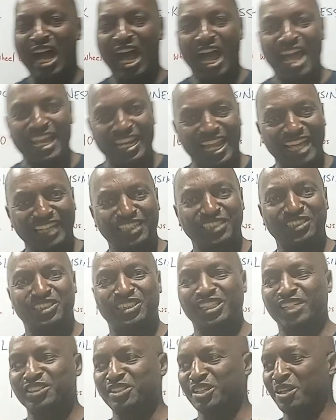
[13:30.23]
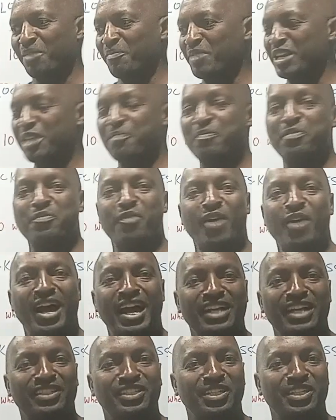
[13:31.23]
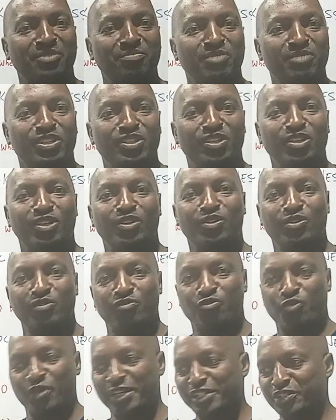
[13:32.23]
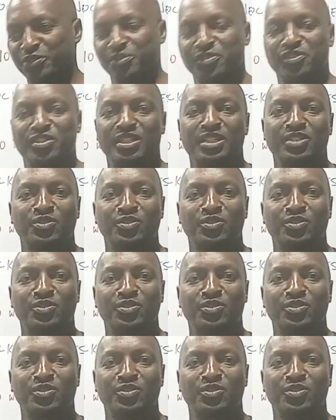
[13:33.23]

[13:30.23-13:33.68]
I like it that many people are asking me a lot of questions.